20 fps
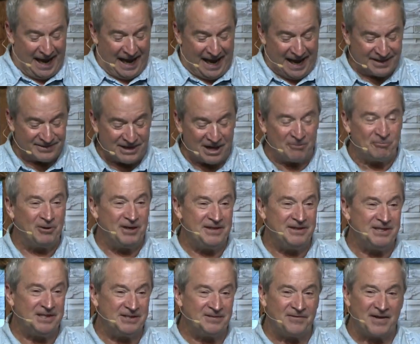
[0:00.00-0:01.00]
As I read
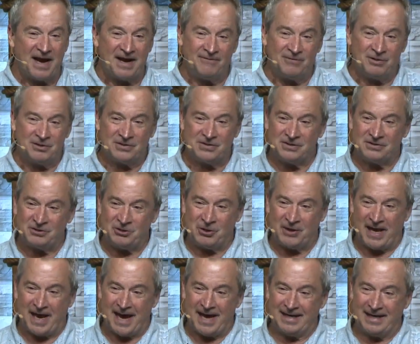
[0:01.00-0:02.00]
these five verses, you
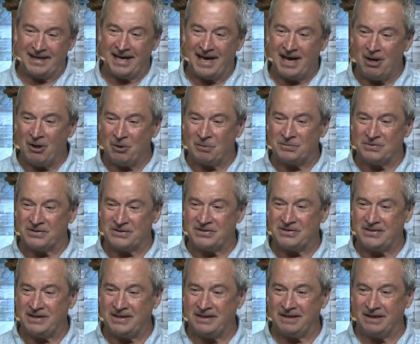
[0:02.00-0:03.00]
can't help to
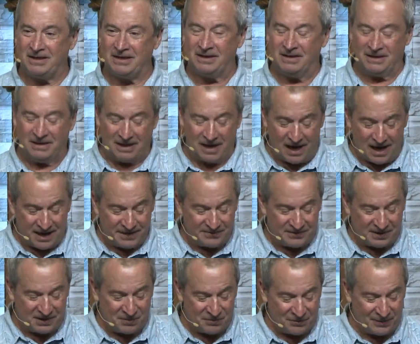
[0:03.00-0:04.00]
see God's
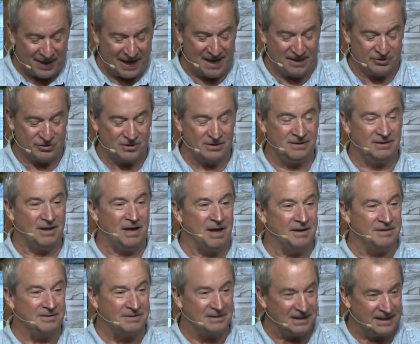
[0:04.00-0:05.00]
compassion
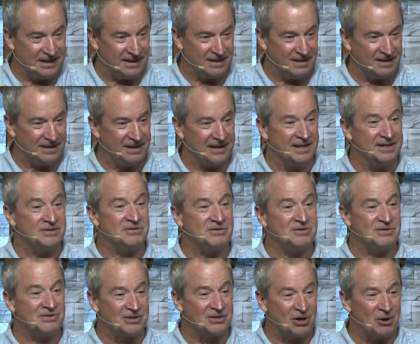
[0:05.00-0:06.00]
on Leah is
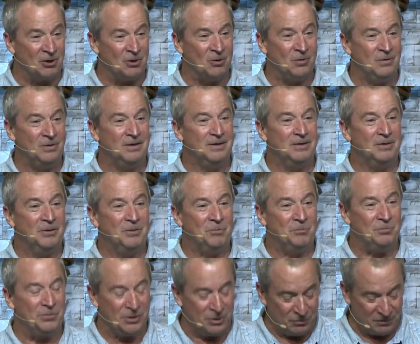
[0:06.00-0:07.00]
so
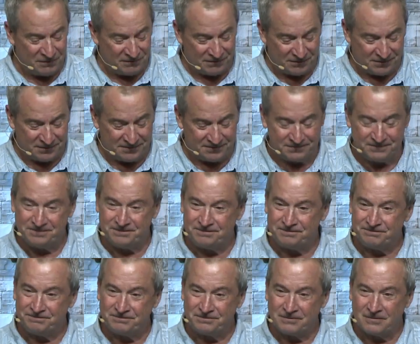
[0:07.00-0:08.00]
beautiful.
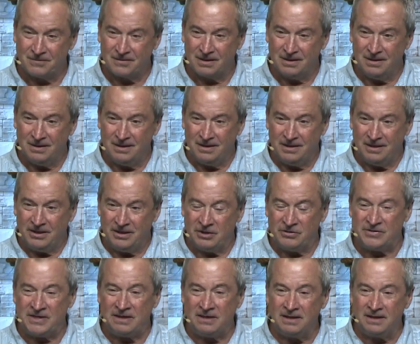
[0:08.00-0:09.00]
You
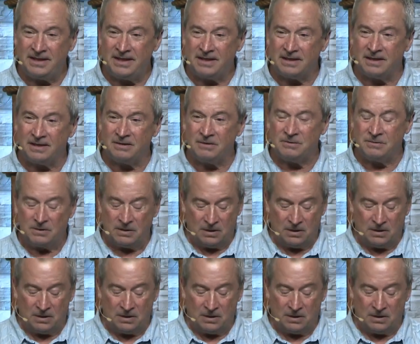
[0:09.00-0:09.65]
see, Leah